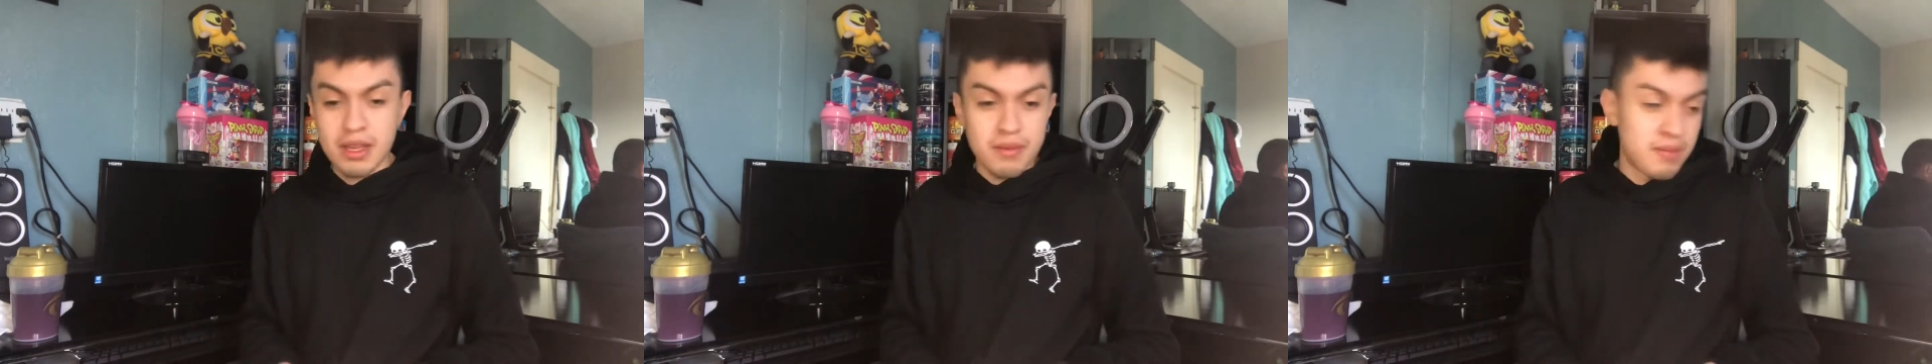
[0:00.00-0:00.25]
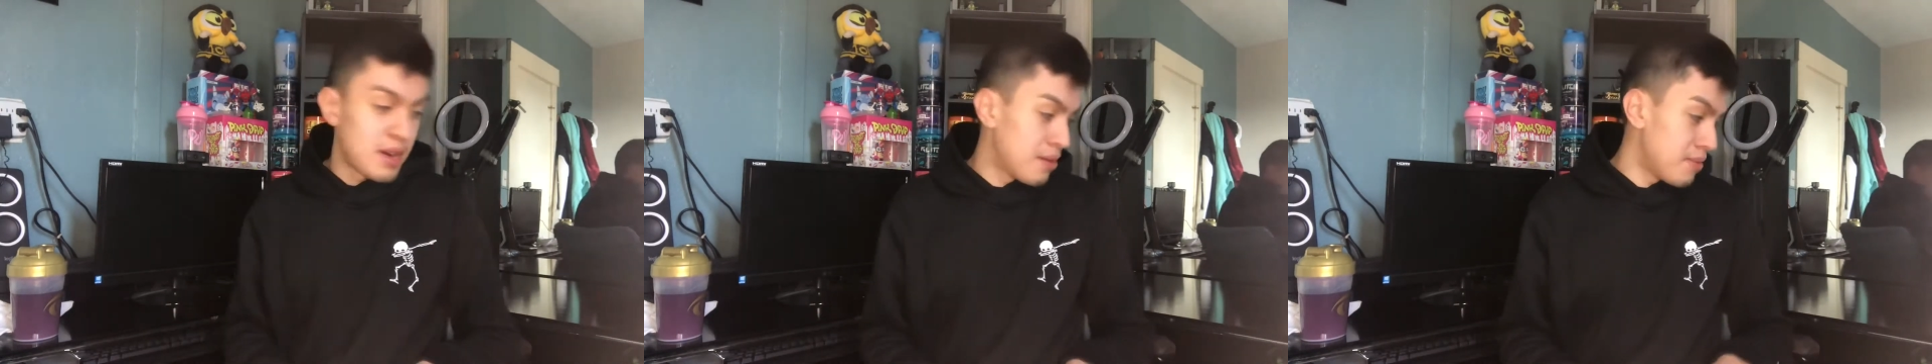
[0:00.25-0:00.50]

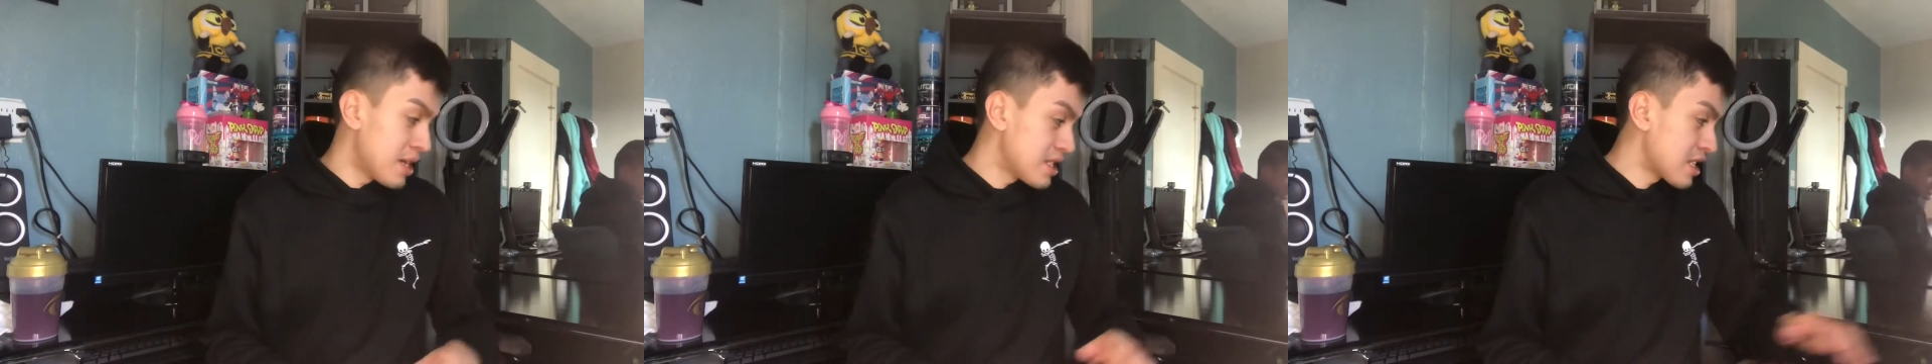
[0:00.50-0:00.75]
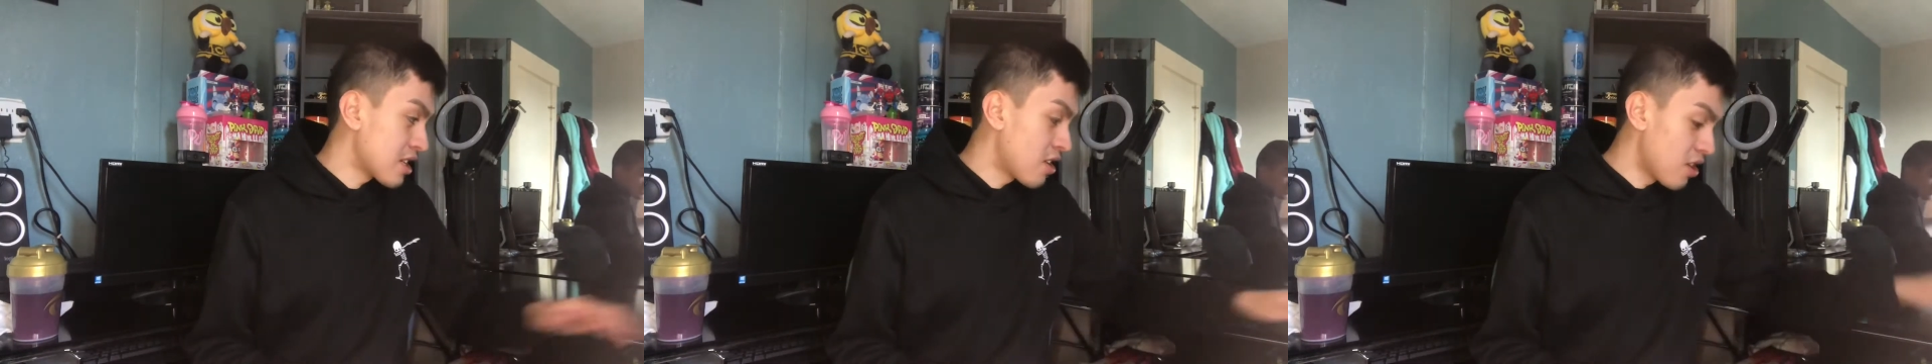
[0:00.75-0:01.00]
By
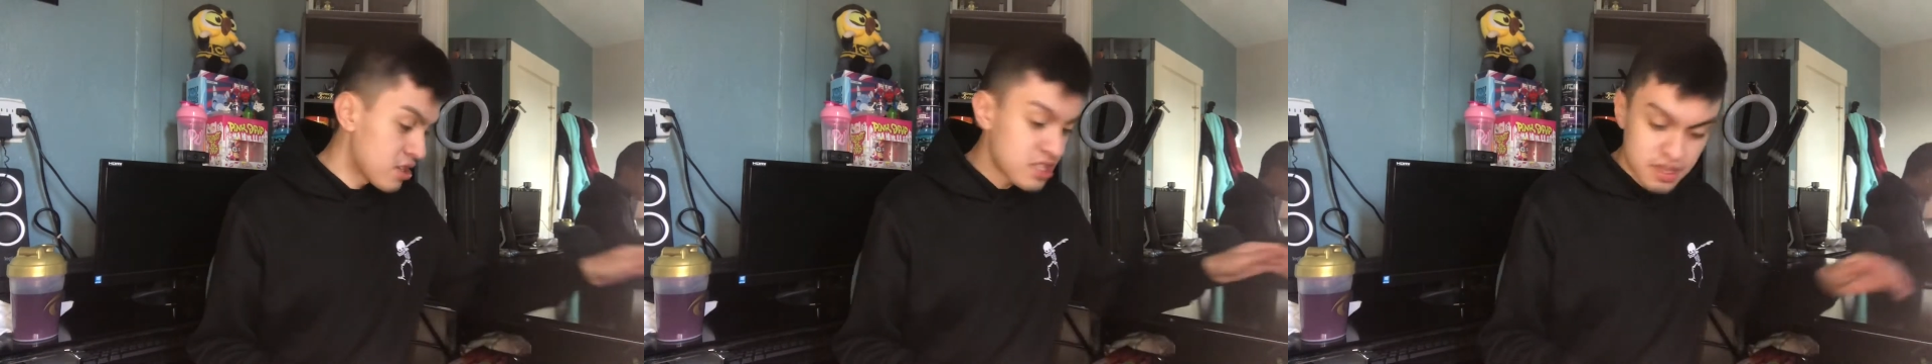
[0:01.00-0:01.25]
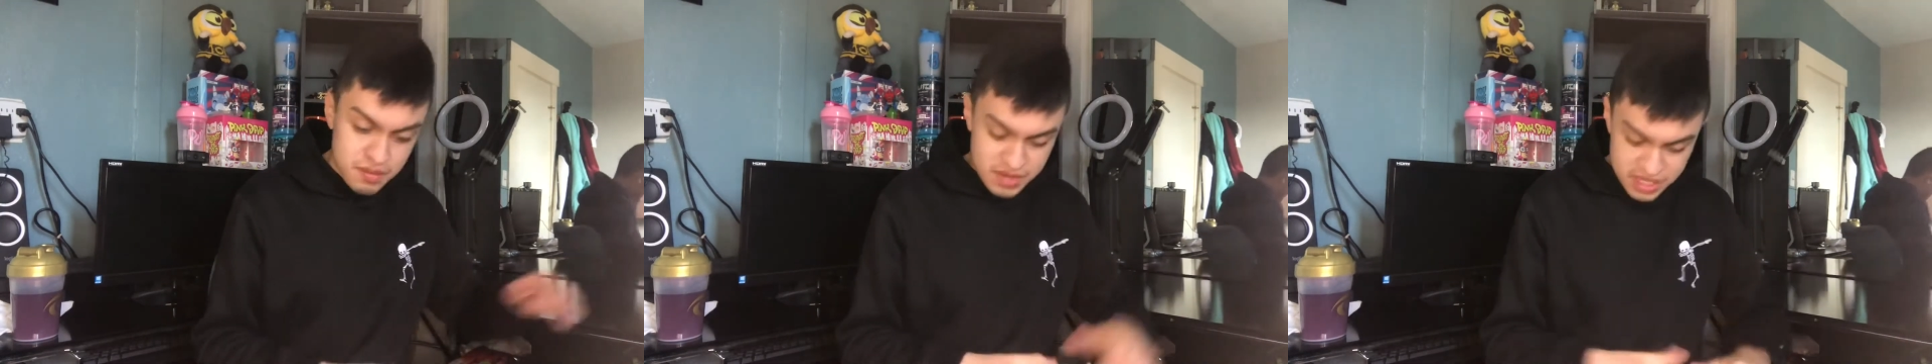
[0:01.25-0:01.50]
amazing color
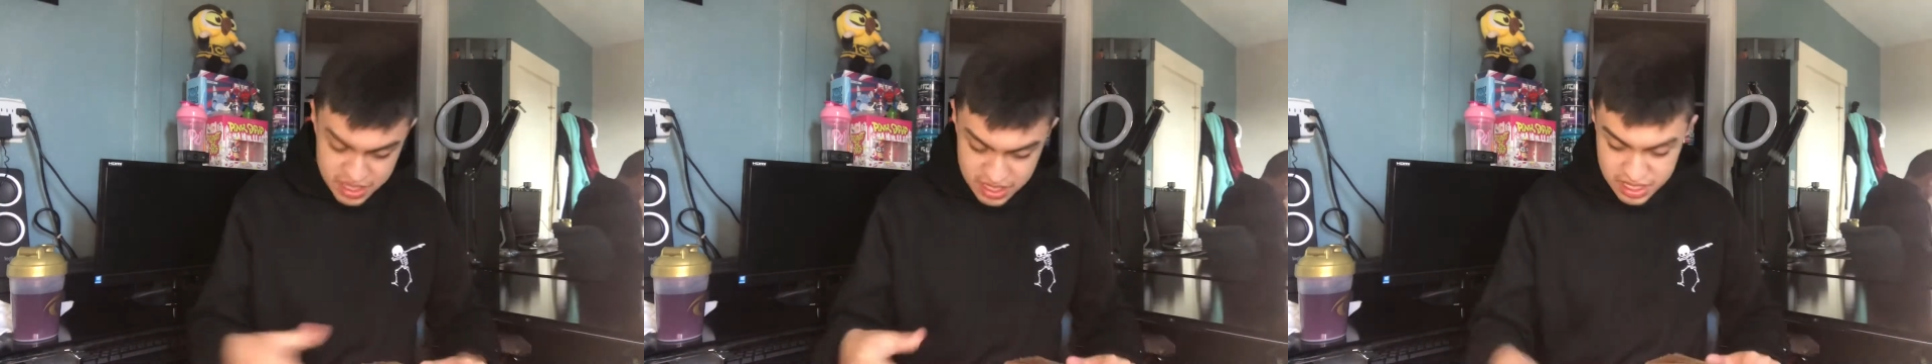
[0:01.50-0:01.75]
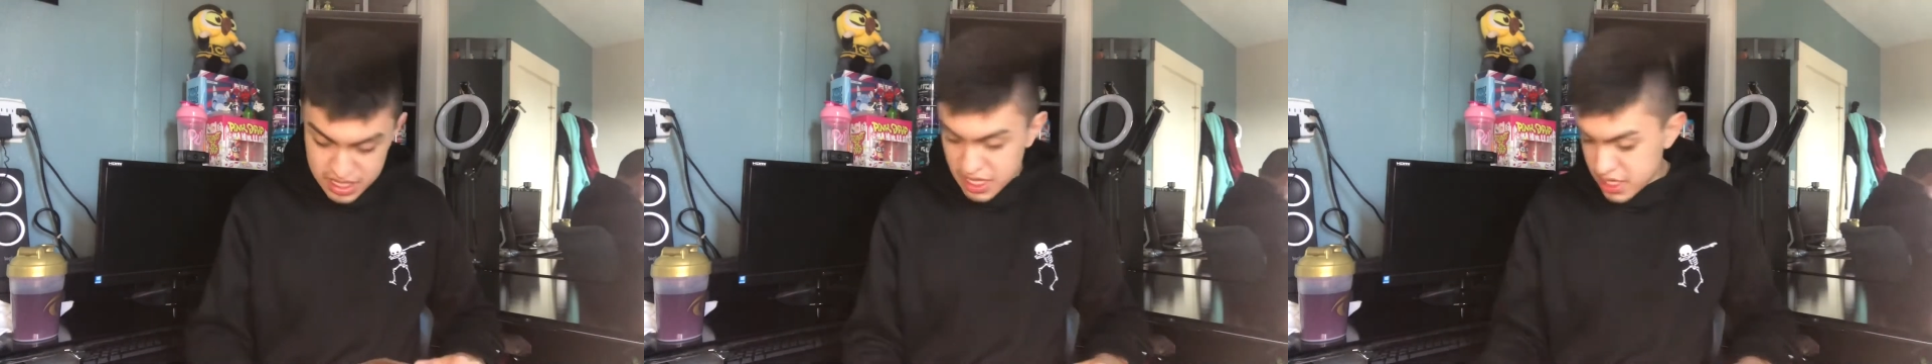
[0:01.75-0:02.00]
scheme, amazing
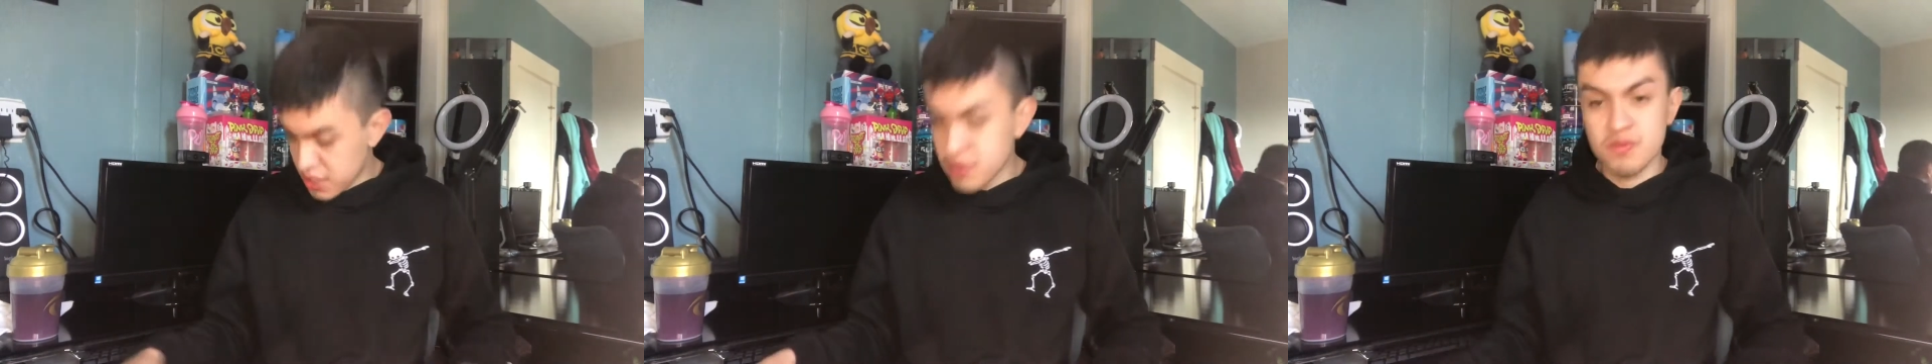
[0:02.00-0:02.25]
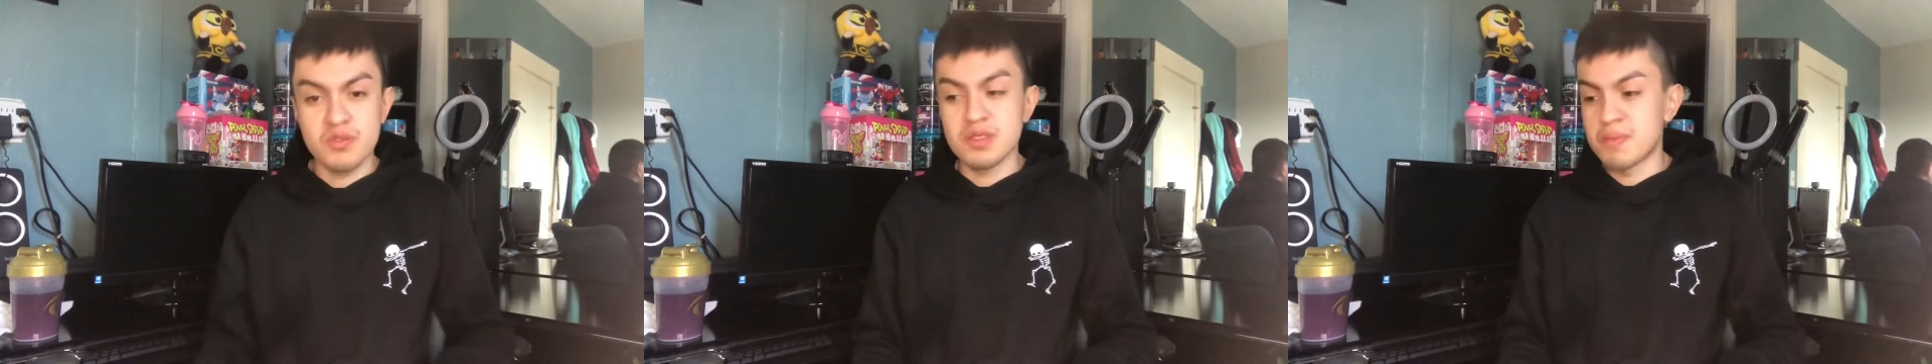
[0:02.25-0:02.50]
designs.
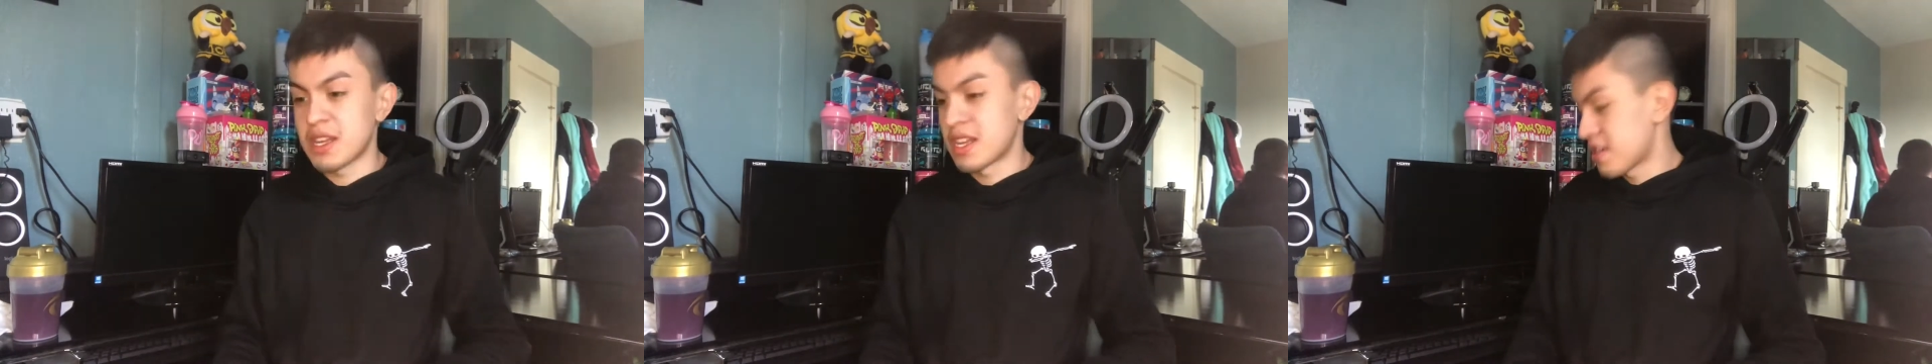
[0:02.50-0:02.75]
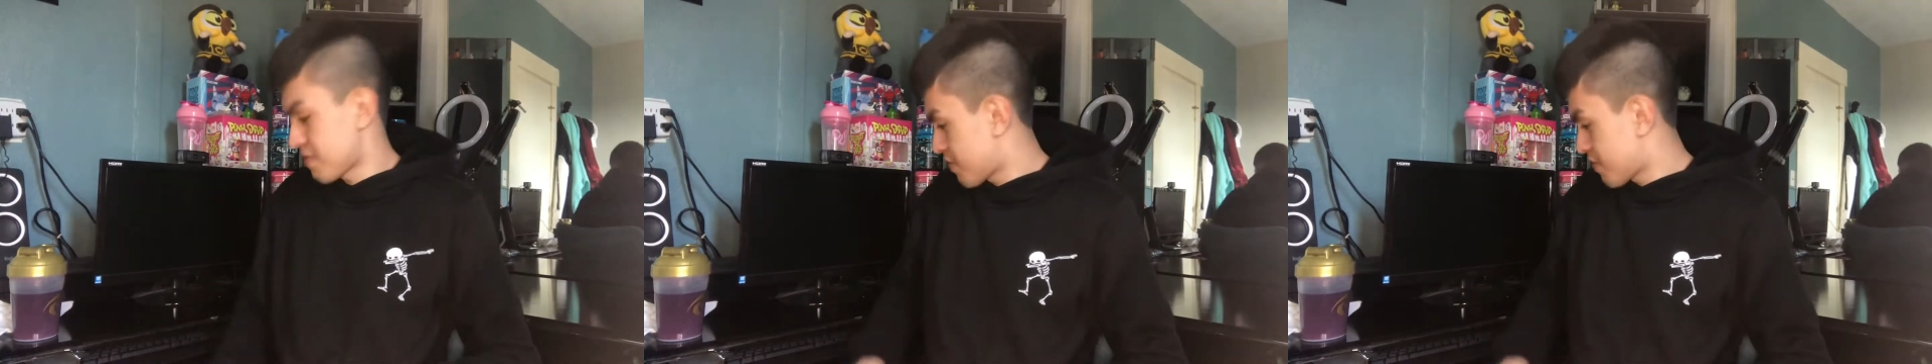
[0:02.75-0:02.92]
Where's my knife?